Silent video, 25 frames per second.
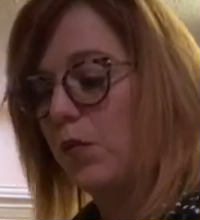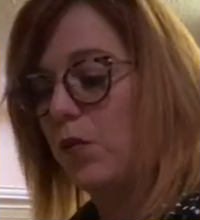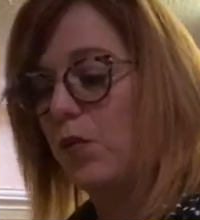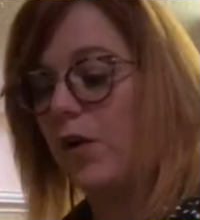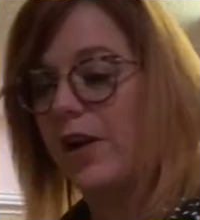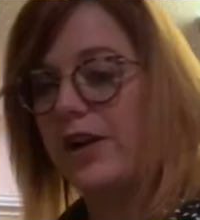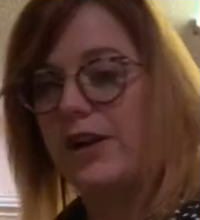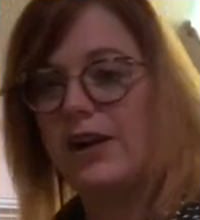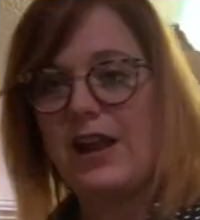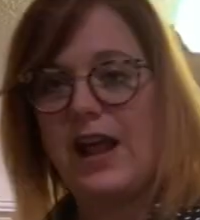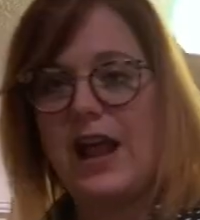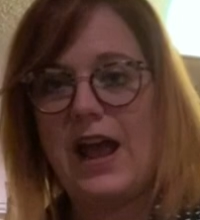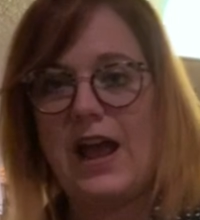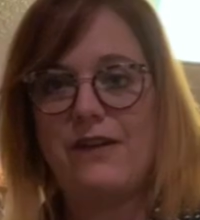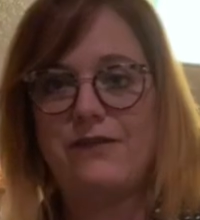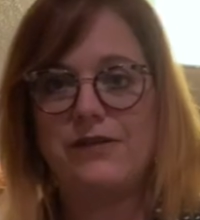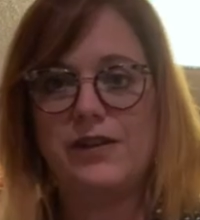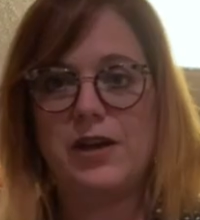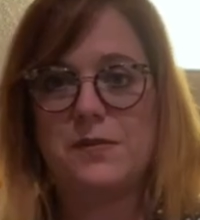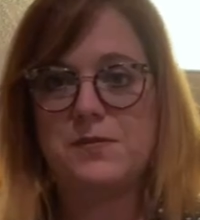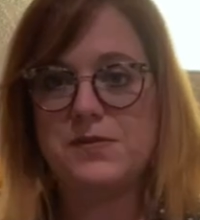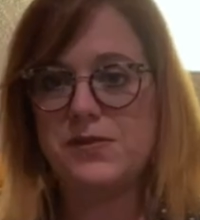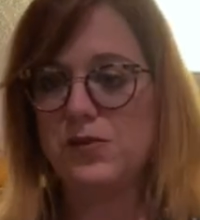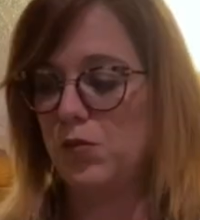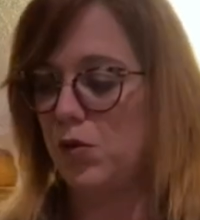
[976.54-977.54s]
1.5
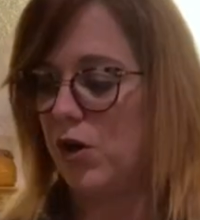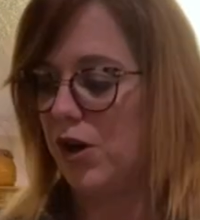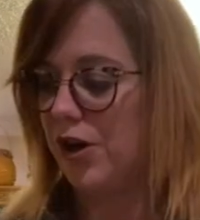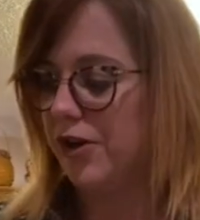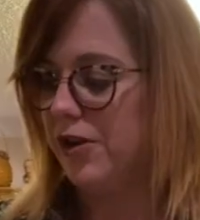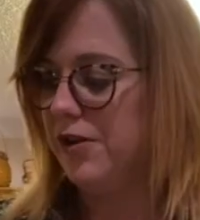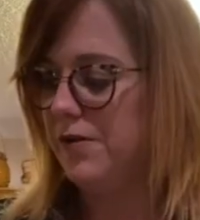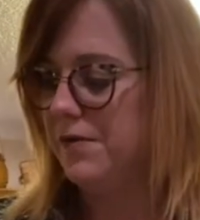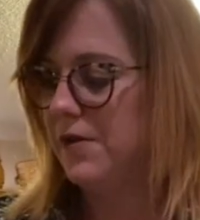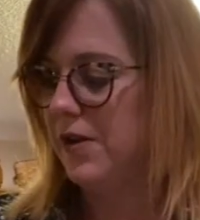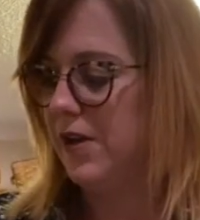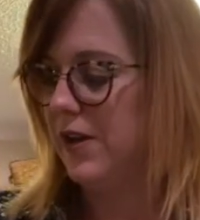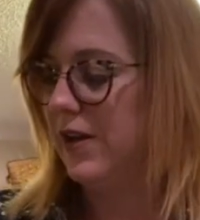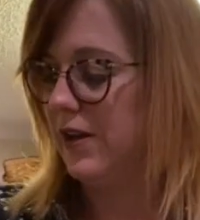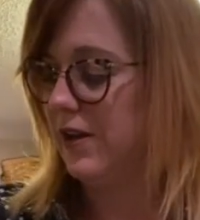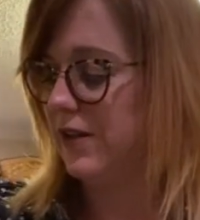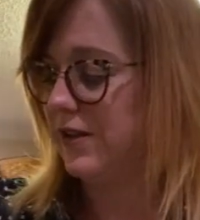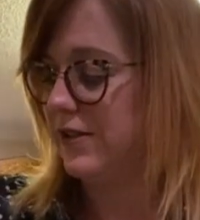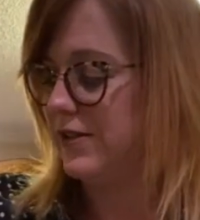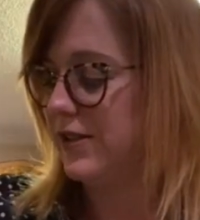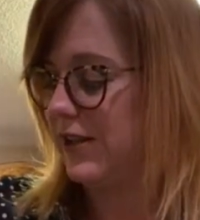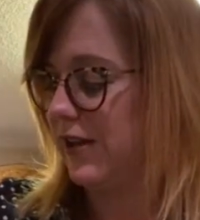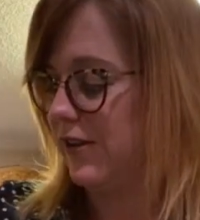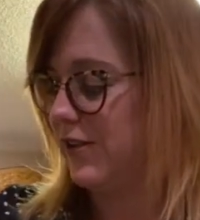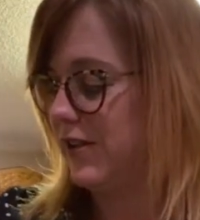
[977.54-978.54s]
cups of water
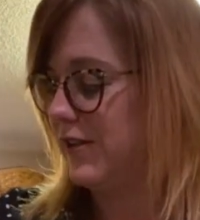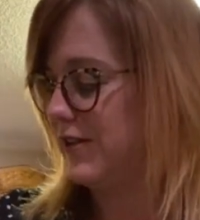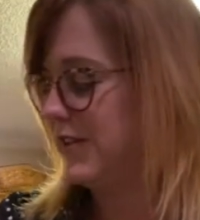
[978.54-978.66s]
down in